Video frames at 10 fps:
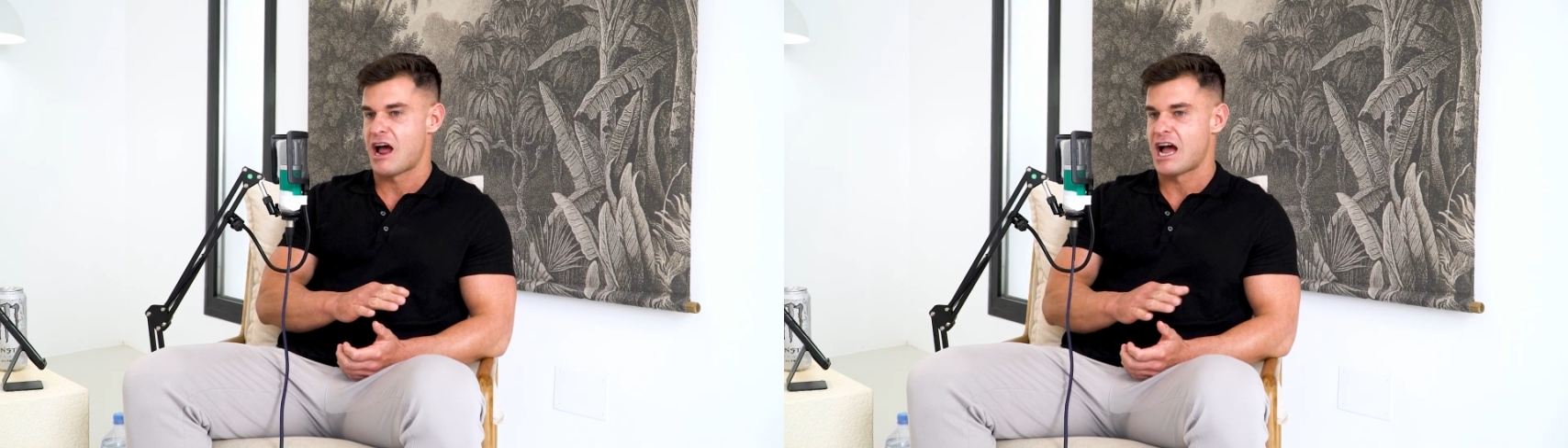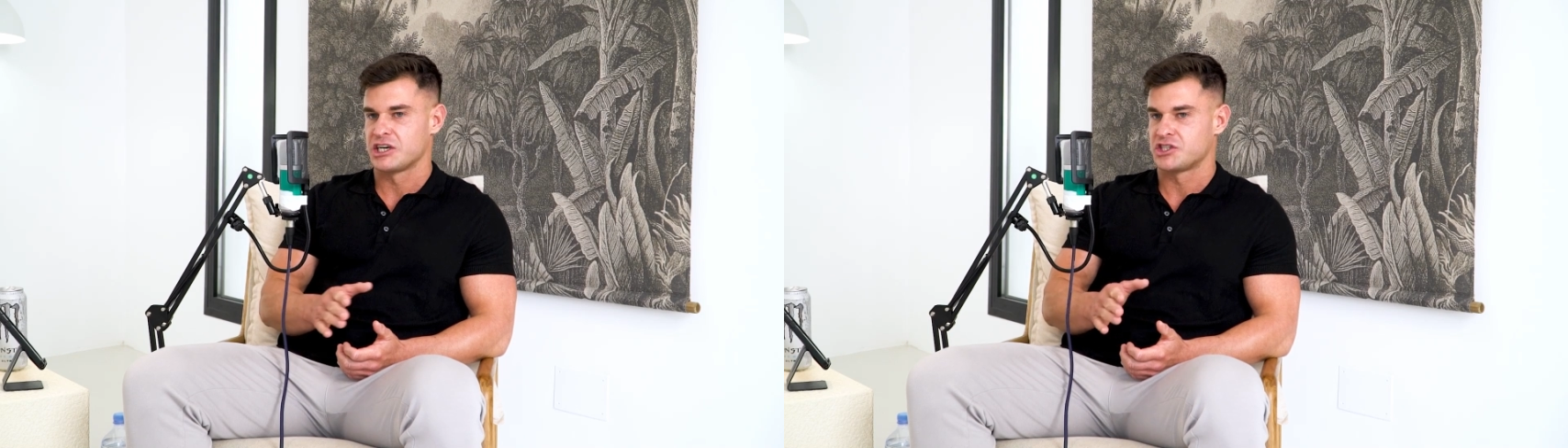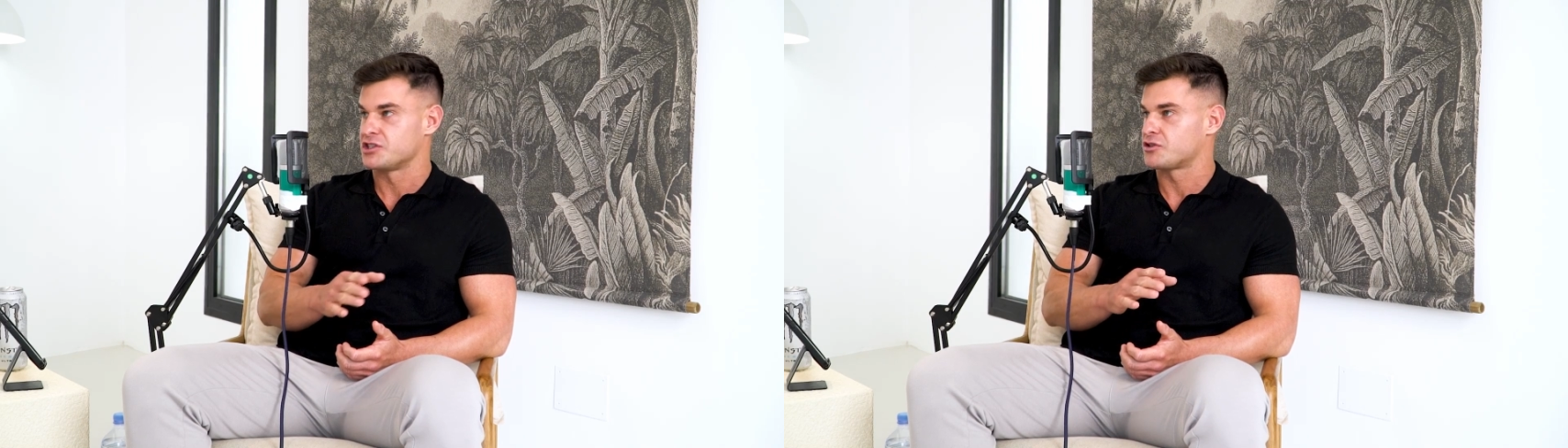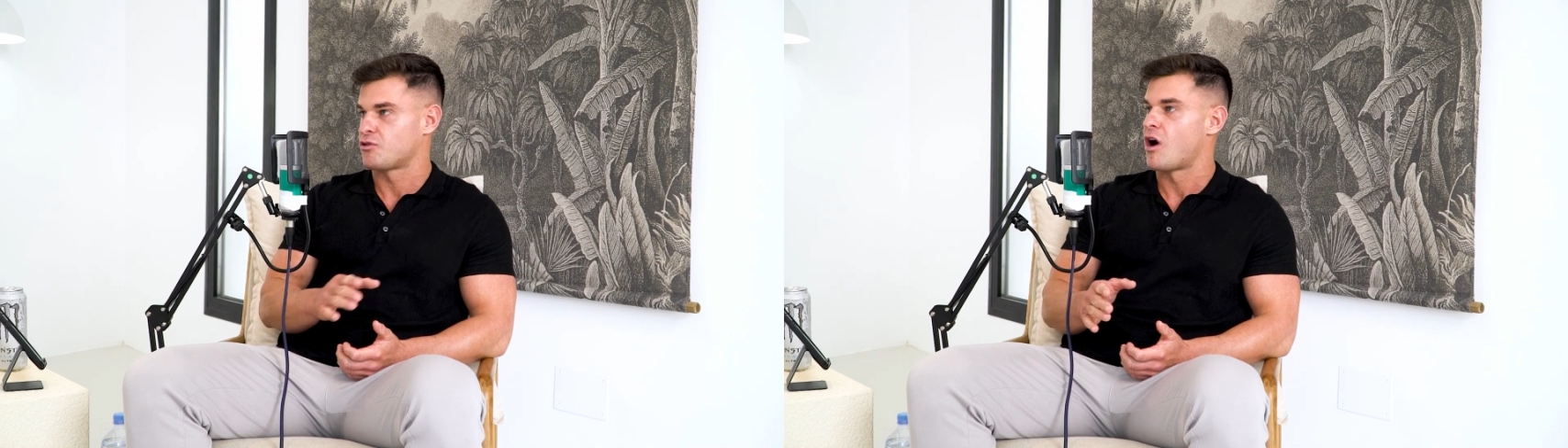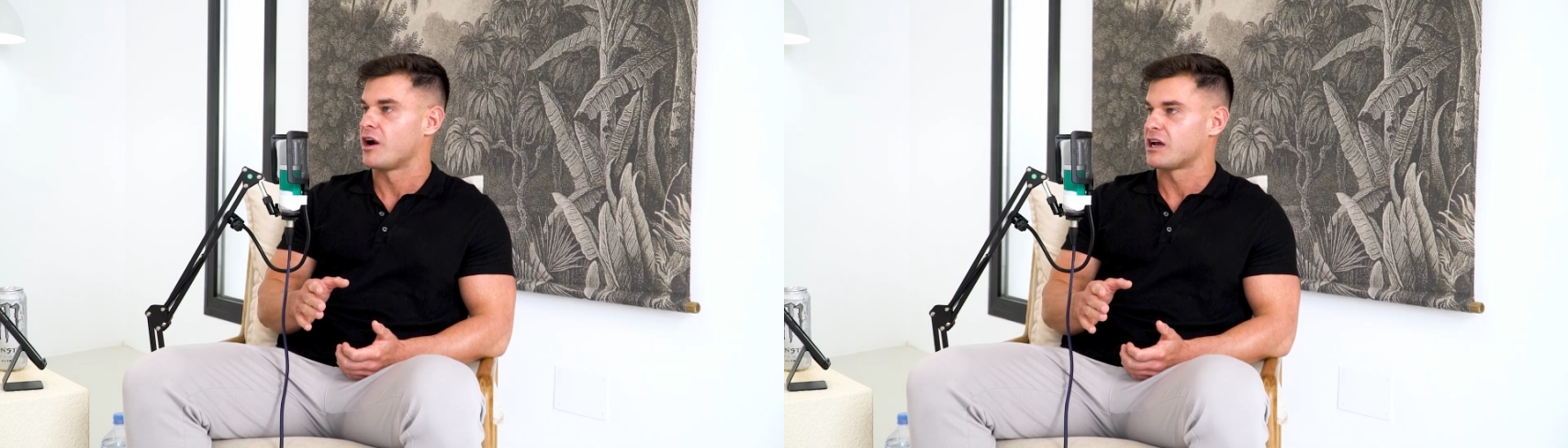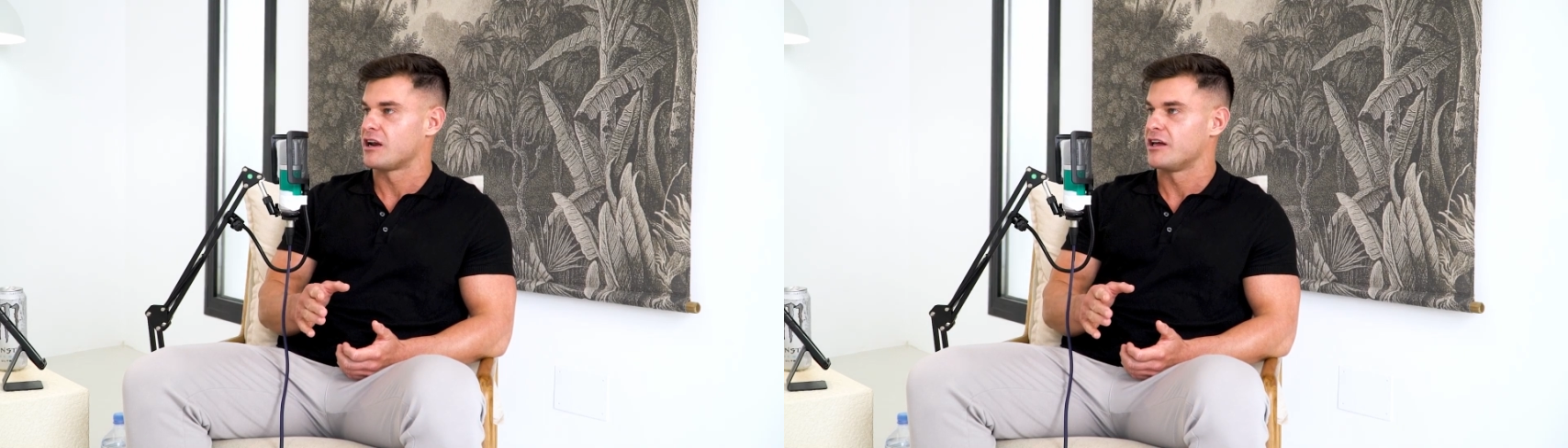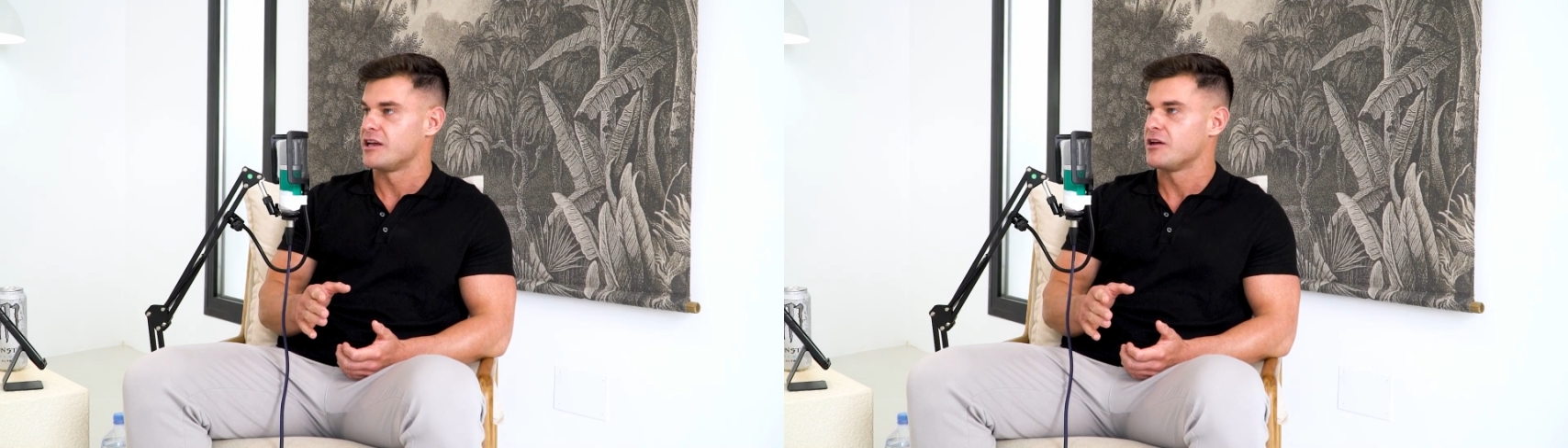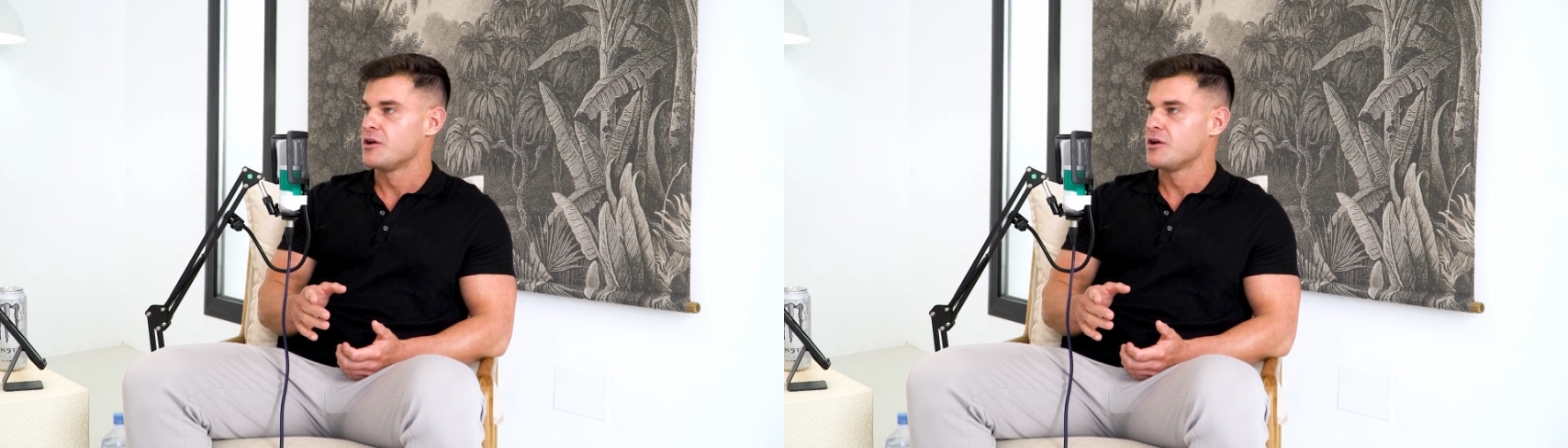anxious chronically?